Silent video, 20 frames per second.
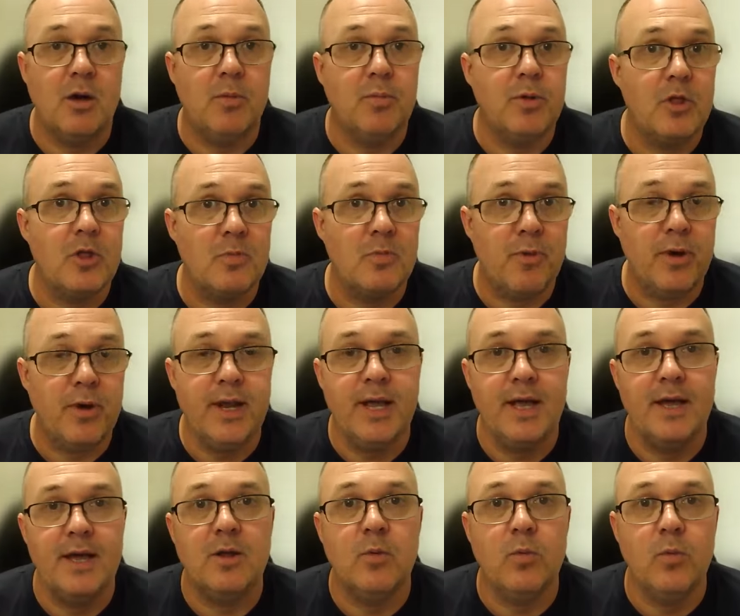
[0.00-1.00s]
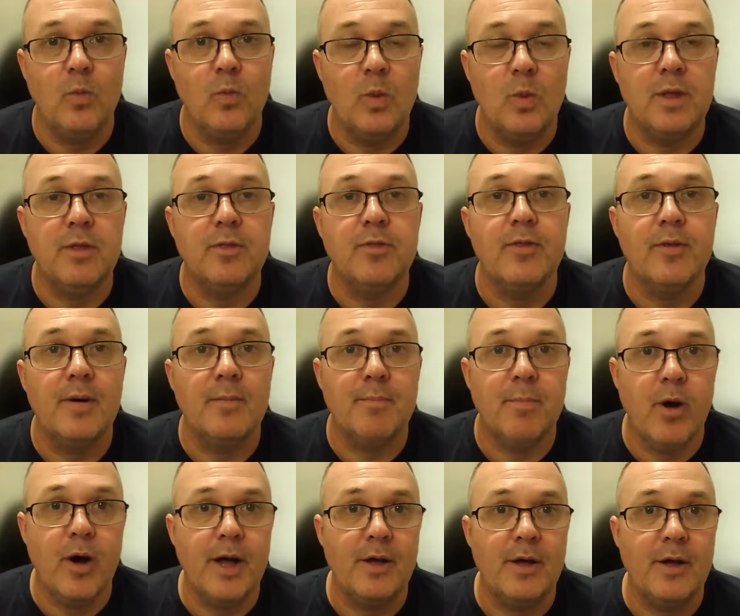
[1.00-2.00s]
I was spreading it with
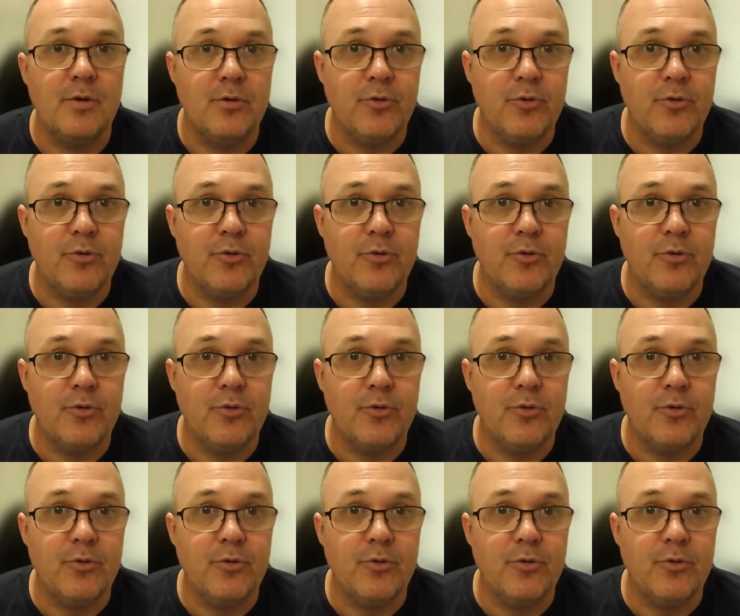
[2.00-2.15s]
my